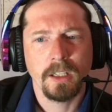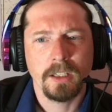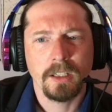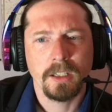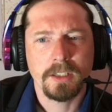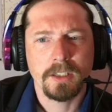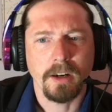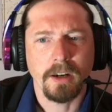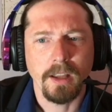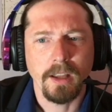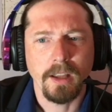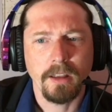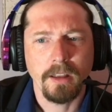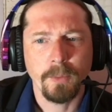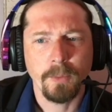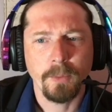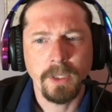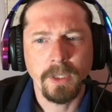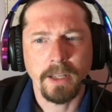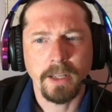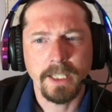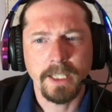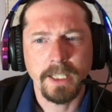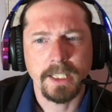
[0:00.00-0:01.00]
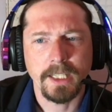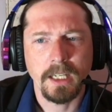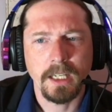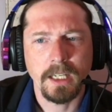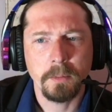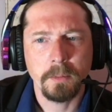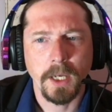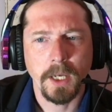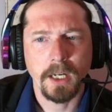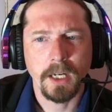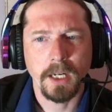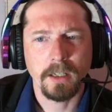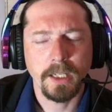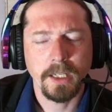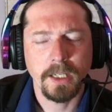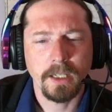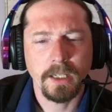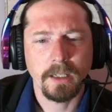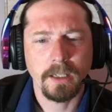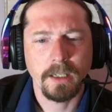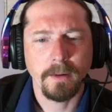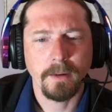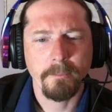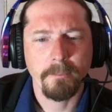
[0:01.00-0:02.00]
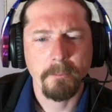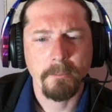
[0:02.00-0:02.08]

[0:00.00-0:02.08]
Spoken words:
Is there anything we liked any better here?